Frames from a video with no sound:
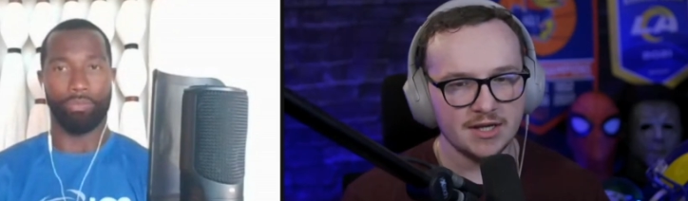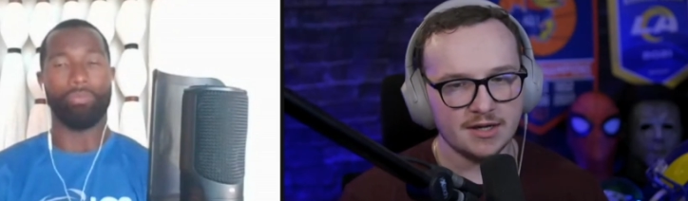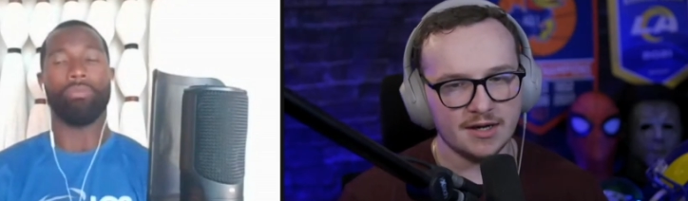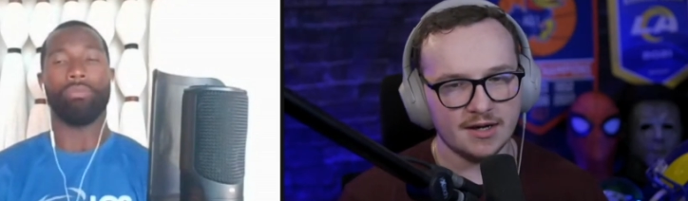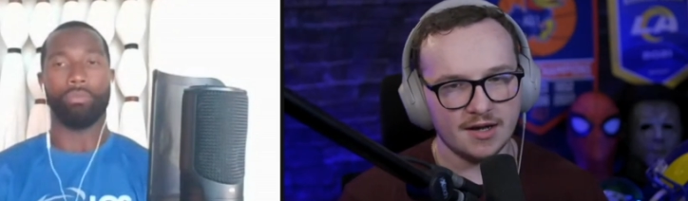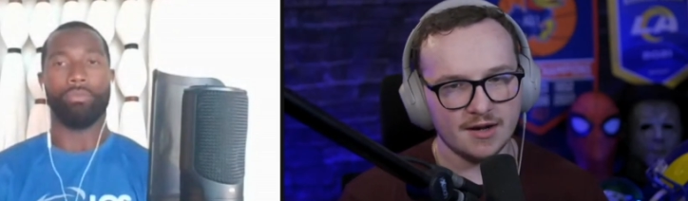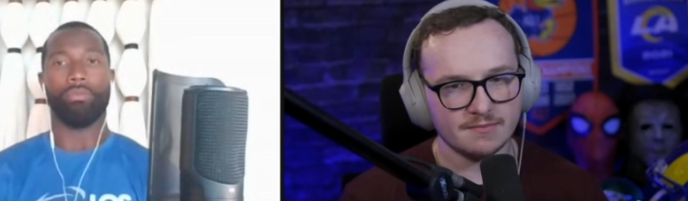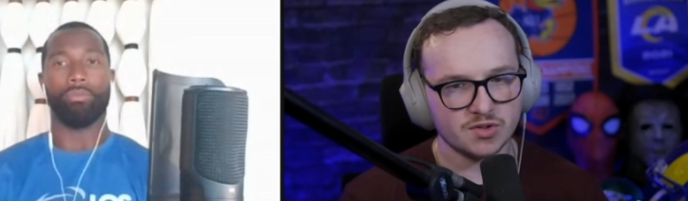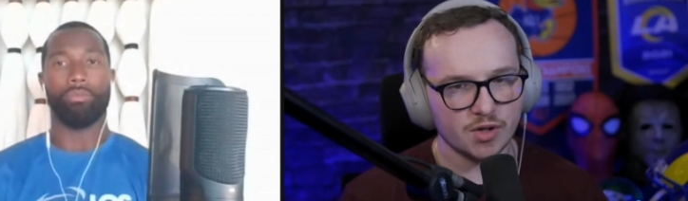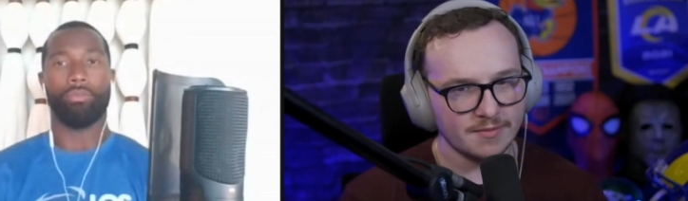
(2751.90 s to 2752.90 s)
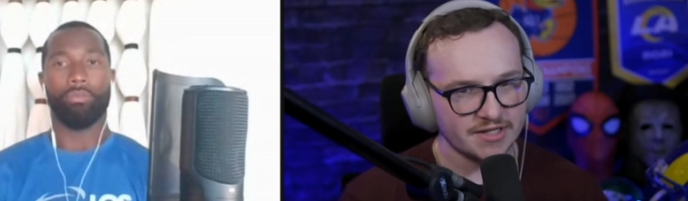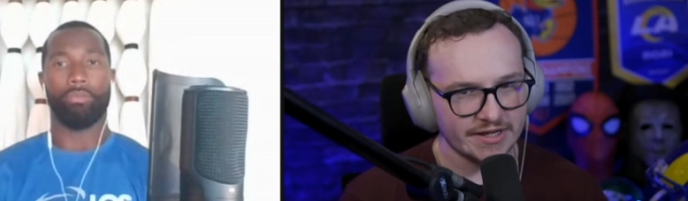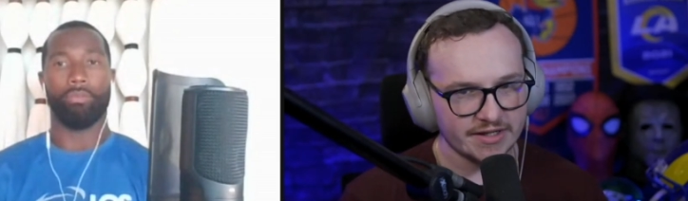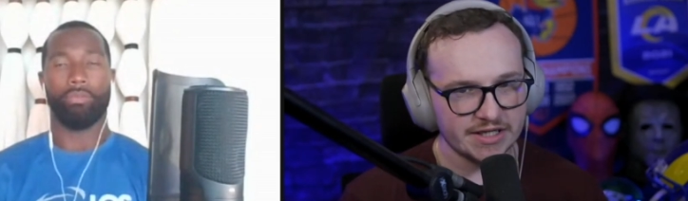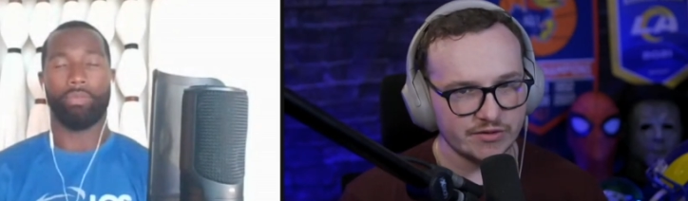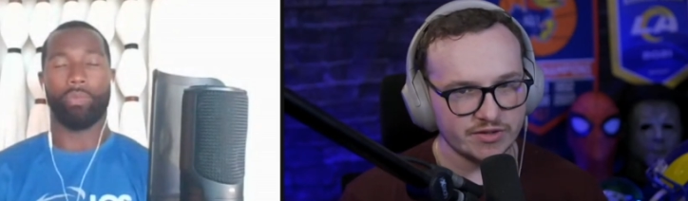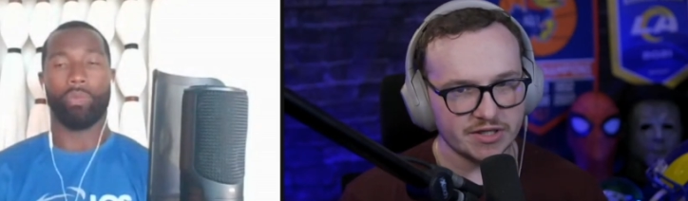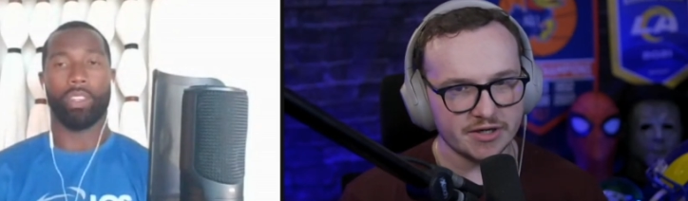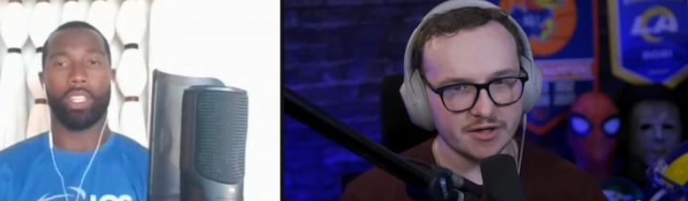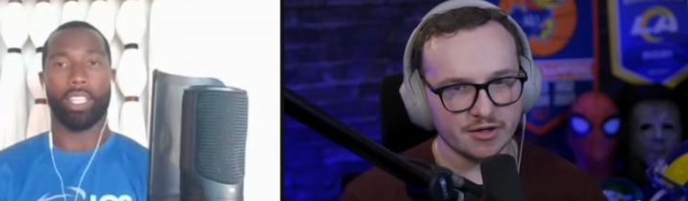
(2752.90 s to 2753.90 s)
Speaker 1: Um, so I'm going to take the Eagles
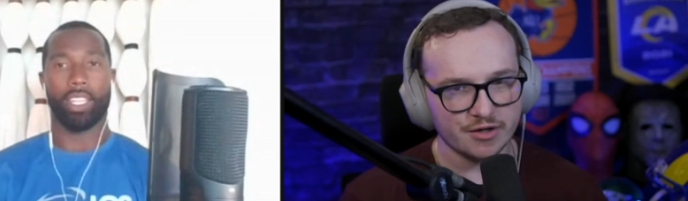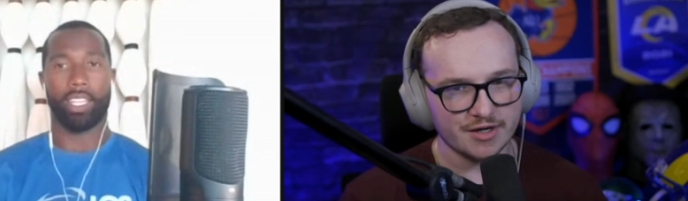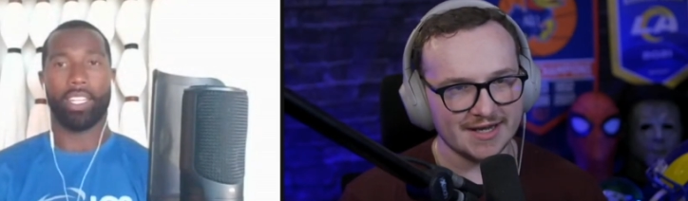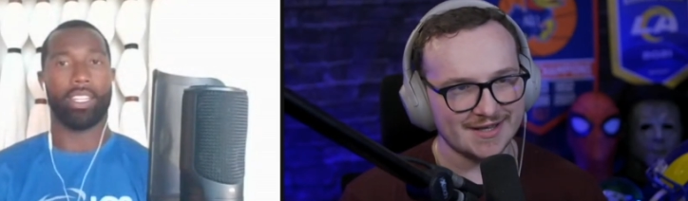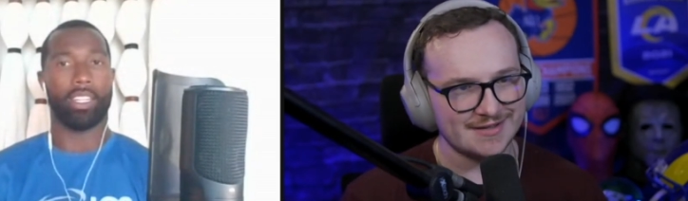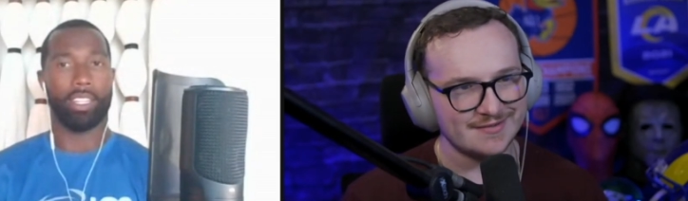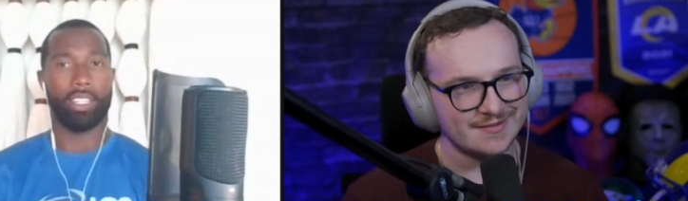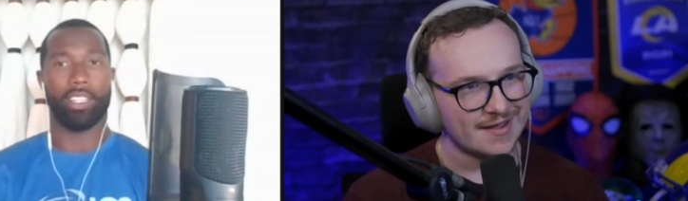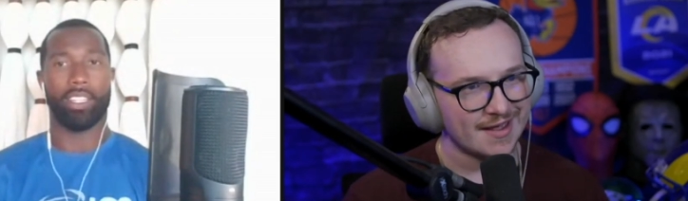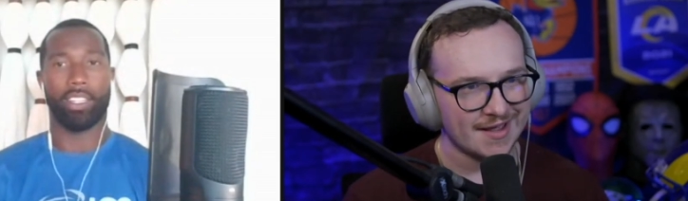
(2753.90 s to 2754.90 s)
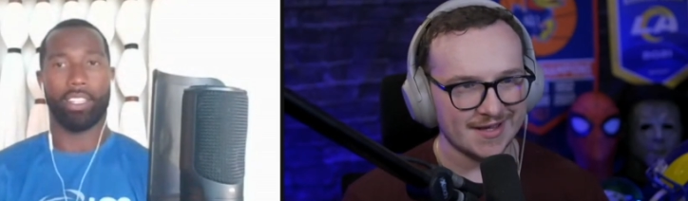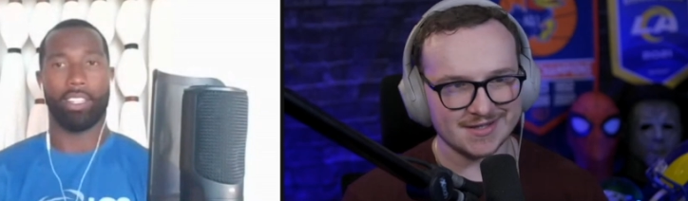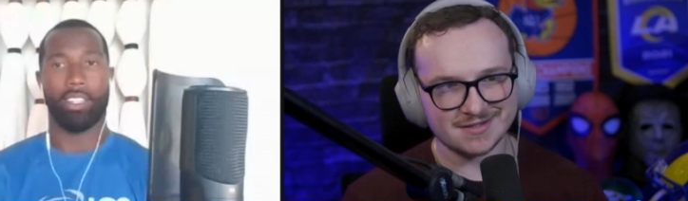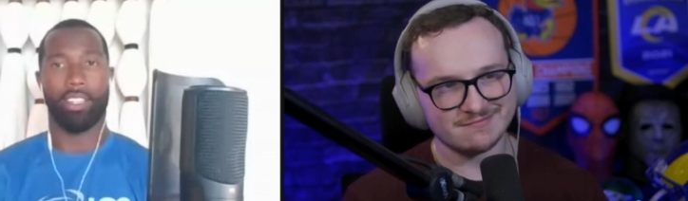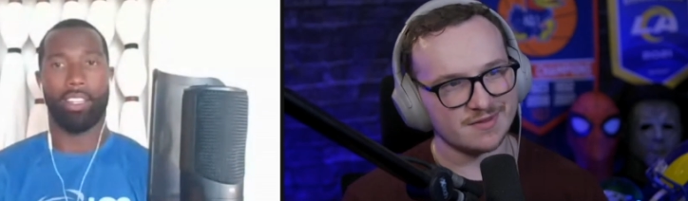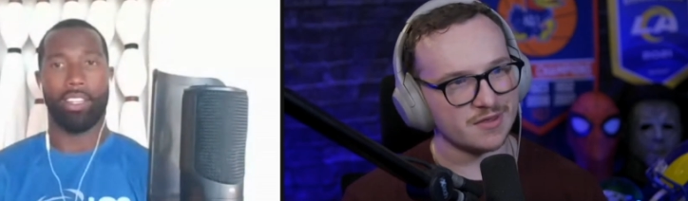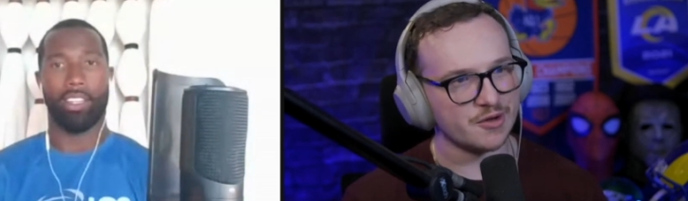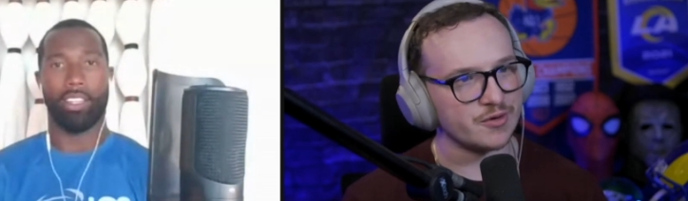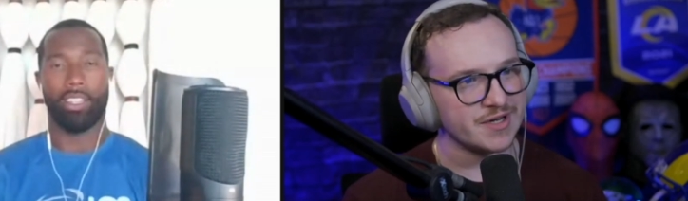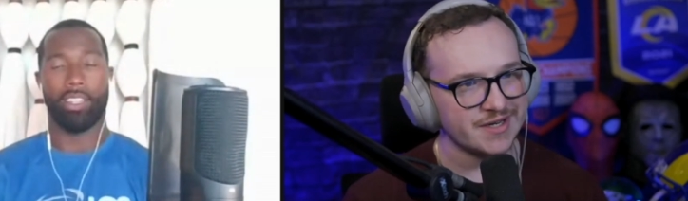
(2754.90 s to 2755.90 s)
here in a
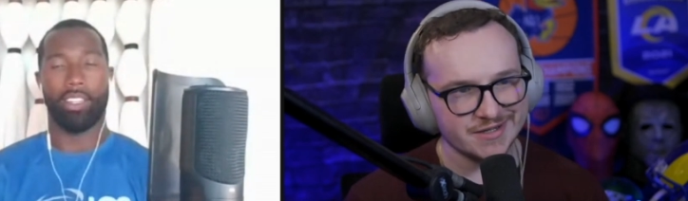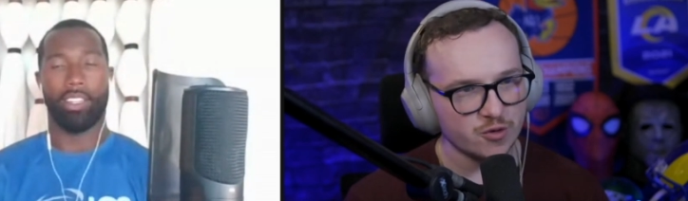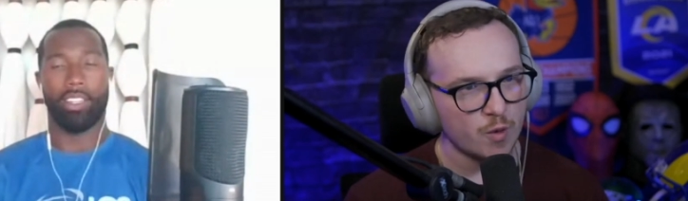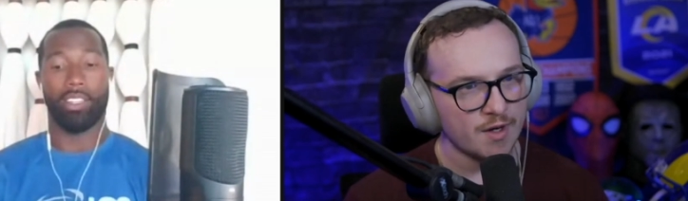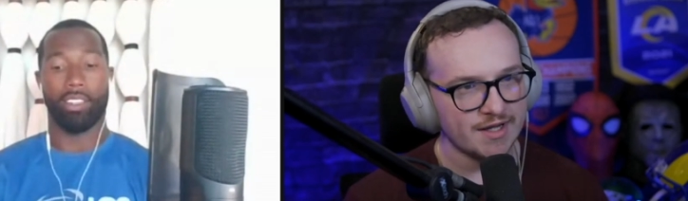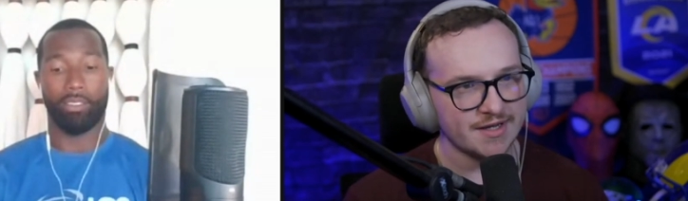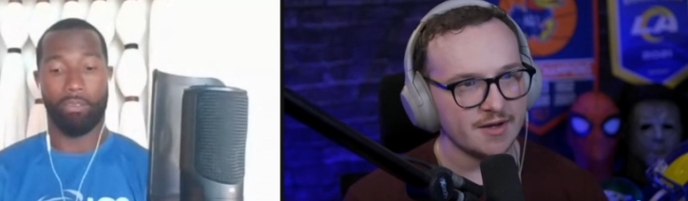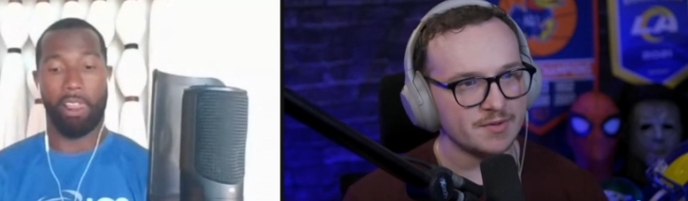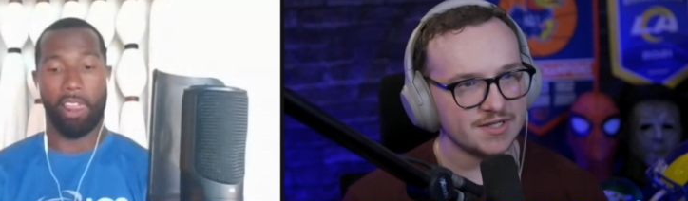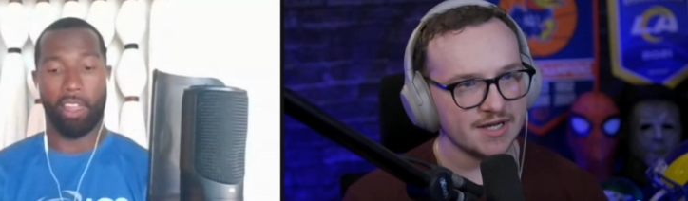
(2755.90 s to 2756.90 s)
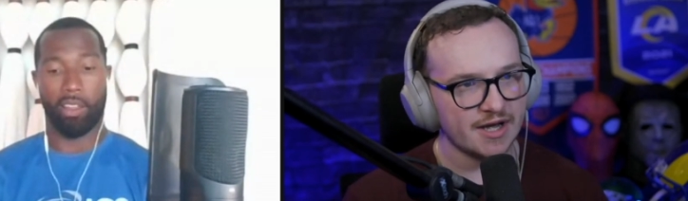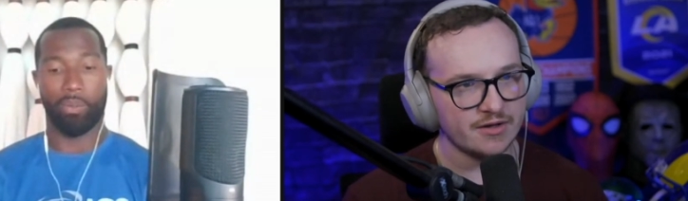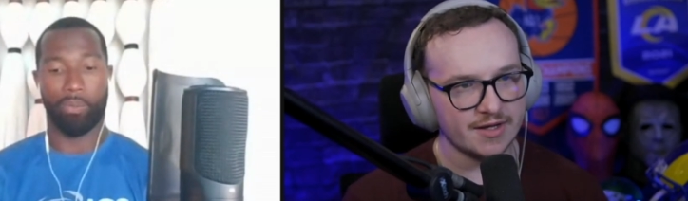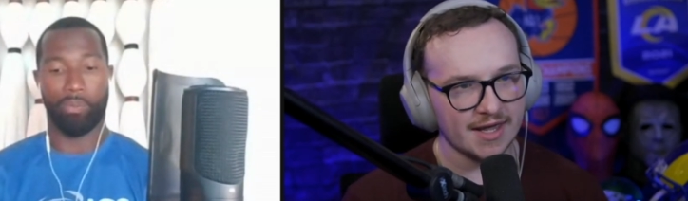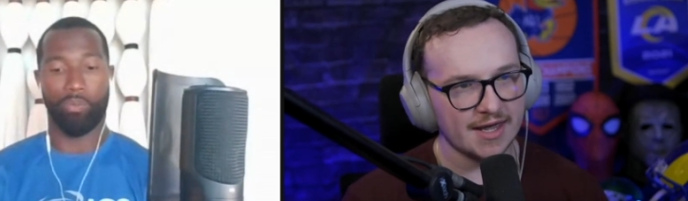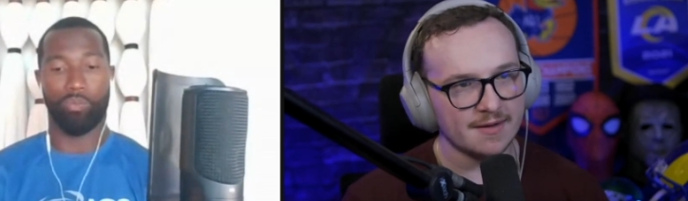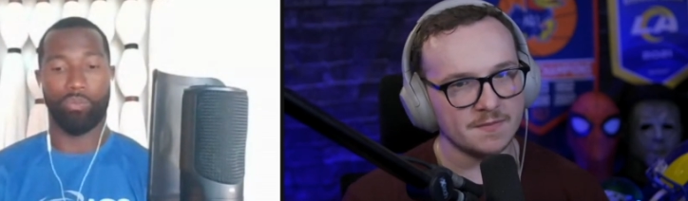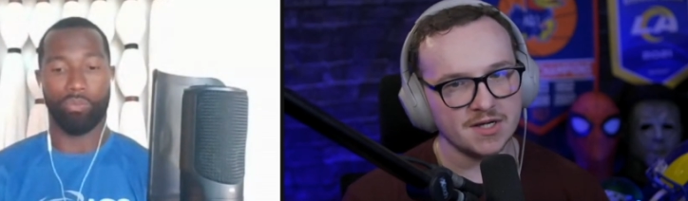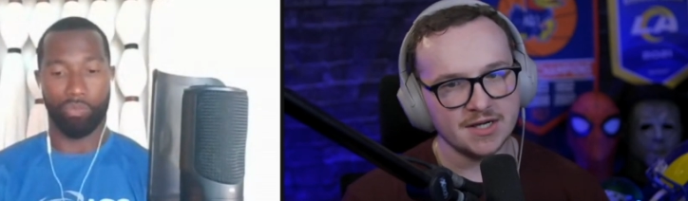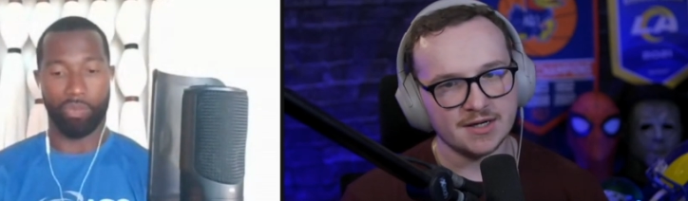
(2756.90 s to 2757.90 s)
30 to 20 type of style game.